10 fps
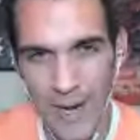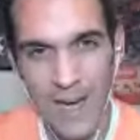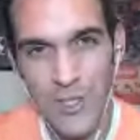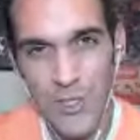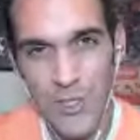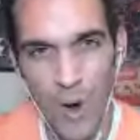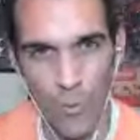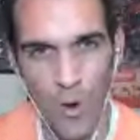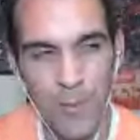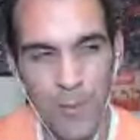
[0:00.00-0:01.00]
I actually want
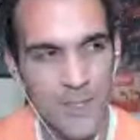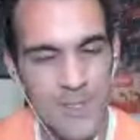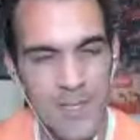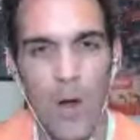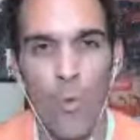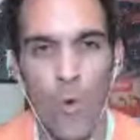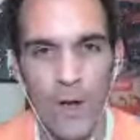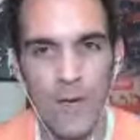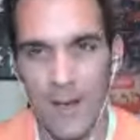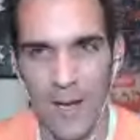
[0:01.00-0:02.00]
Robert to say,
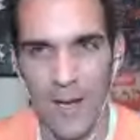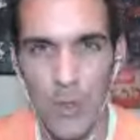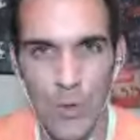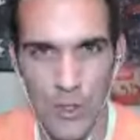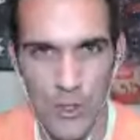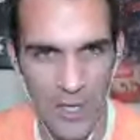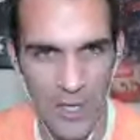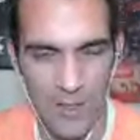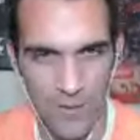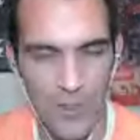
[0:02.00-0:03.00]
what can I do
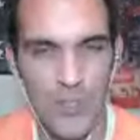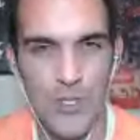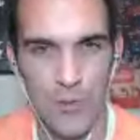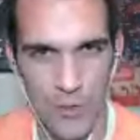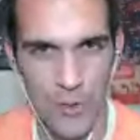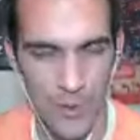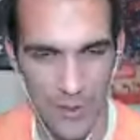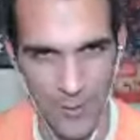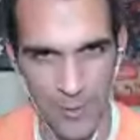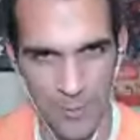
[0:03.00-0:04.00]
to convince you to do a
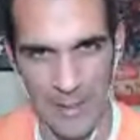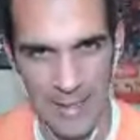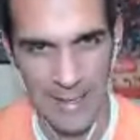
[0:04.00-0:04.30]
deal with me?